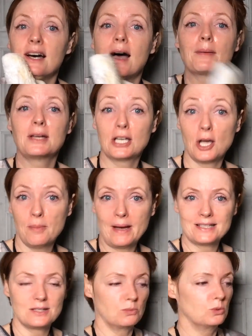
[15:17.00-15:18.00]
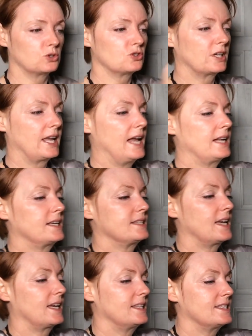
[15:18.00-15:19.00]
I'm going to go back to the water again because
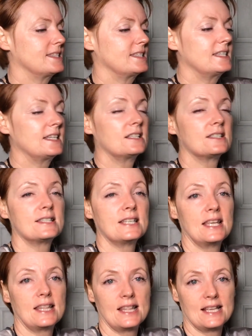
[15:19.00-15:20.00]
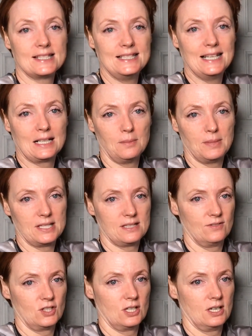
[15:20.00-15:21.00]
I can still see that there's little bits
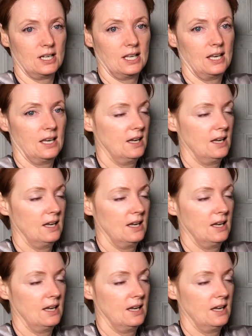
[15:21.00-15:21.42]
of shiny